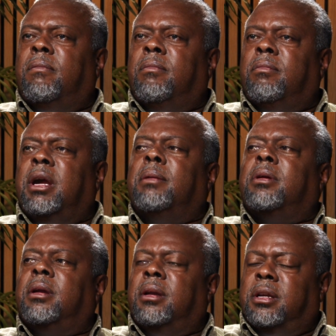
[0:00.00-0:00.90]
be able.
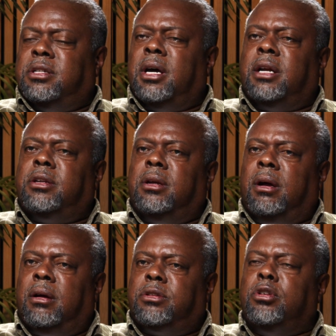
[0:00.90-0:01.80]
It's not
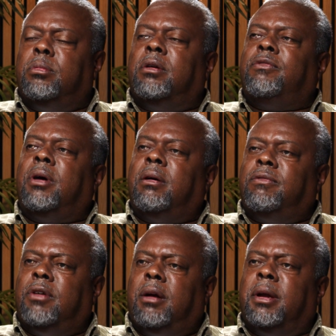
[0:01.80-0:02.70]
suitable for
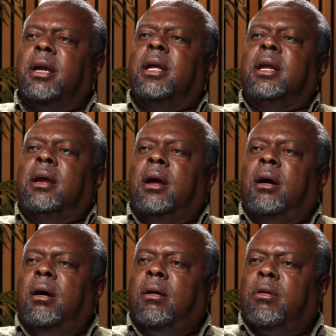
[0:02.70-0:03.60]
farming,
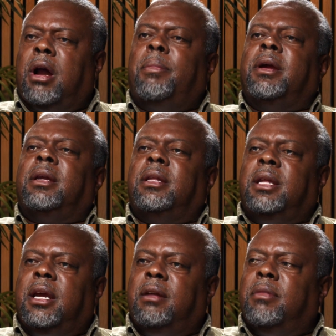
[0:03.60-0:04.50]
cropping.
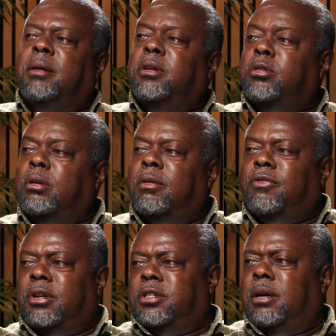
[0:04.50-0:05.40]
Then it may be suitable
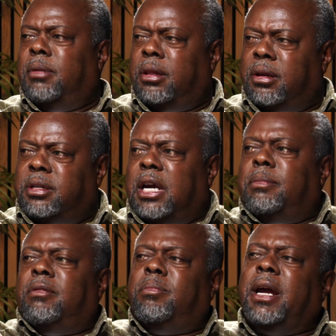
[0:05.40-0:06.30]
for some other type
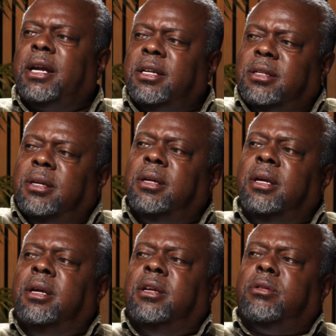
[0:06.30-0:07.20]
of practice.
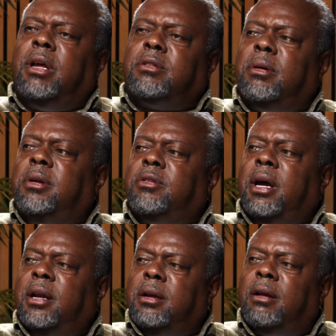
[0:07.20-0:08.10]
So that's what we try to
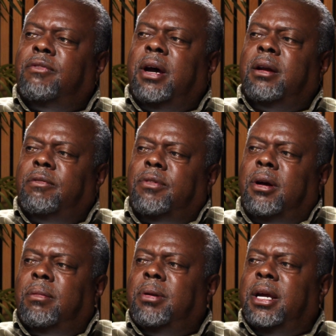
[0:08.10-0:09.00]
identify in the
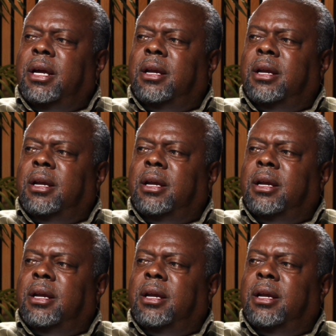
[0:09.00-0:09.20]
farm plan,